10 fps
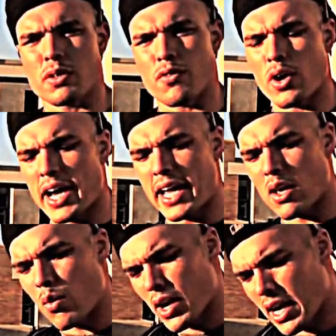do before
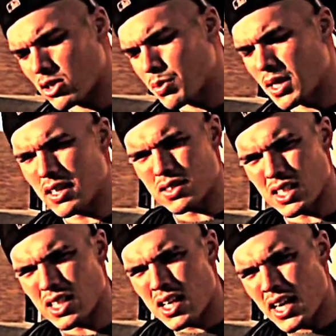anyone else believes
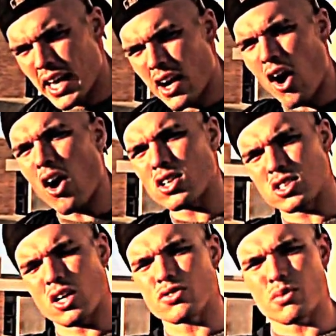it. It all
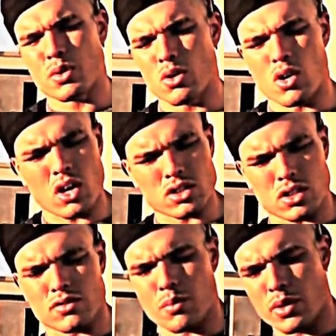starts from you. It all
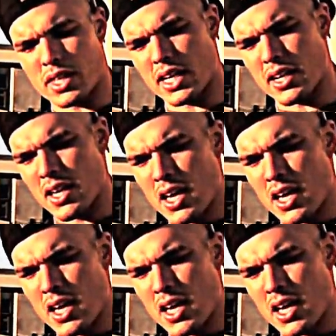starts from within.